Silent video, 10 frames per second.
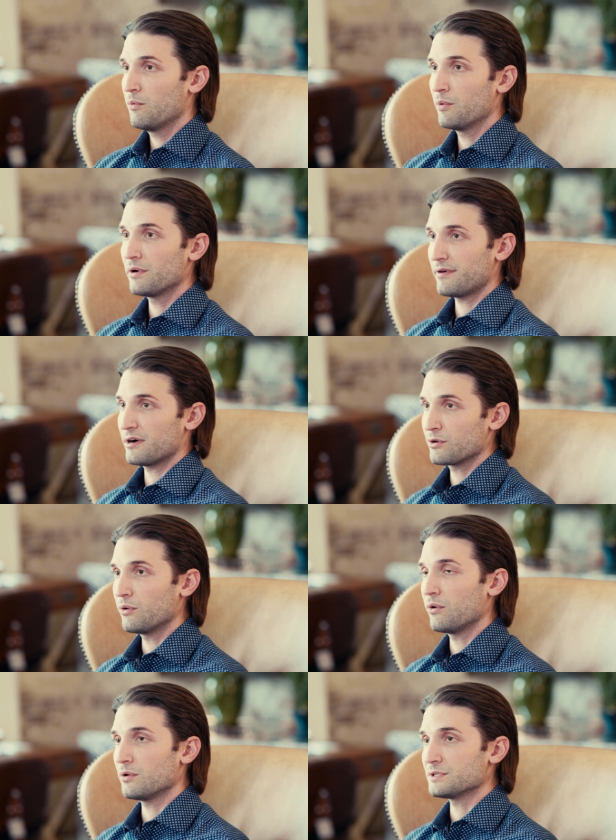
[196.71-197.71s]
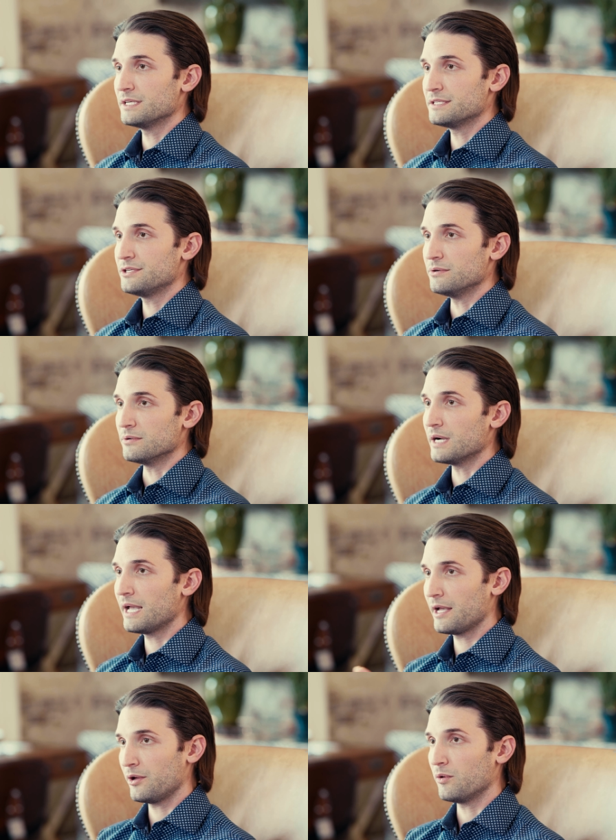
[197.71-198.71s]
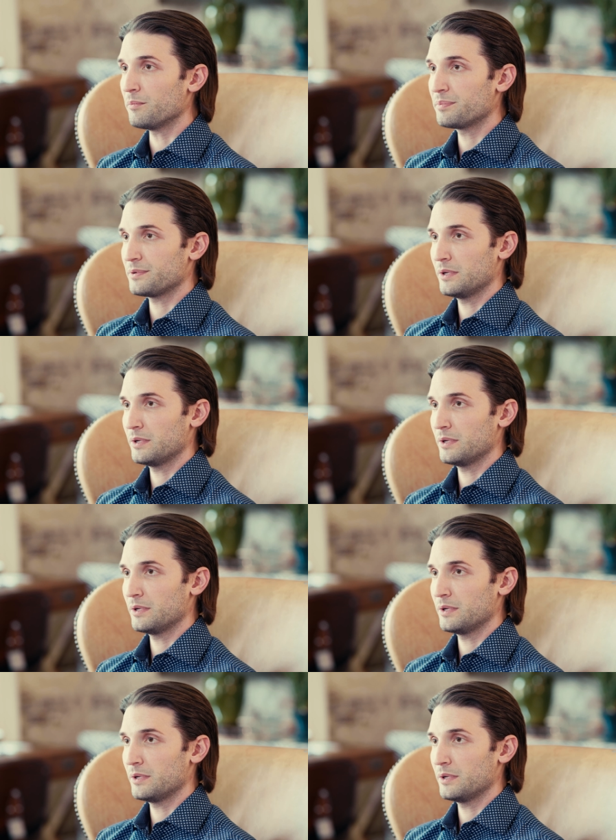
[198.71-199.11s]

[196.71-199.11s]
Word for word: one of our goals is to help